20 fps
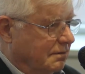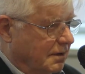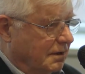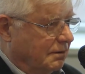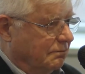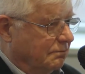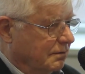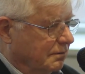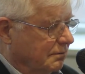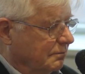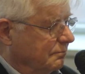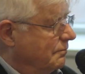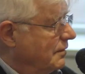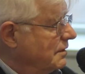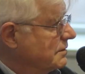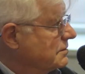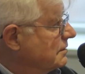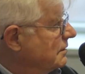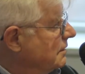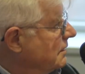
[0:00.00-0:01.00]
I will
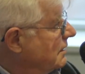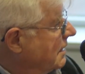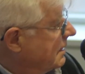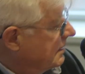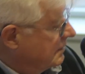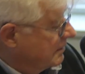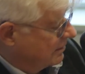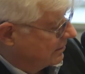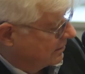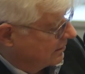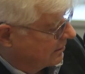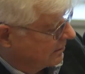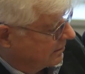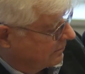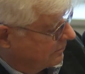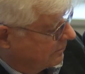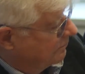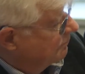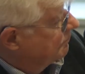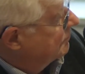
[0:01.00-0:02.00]
mention that
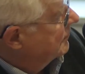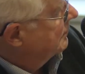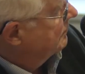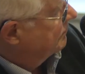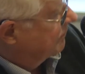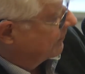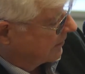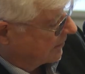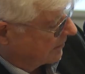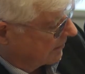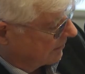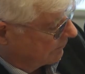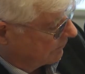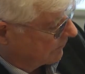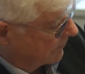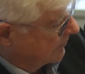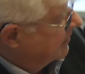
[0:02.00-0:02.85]
briefly in more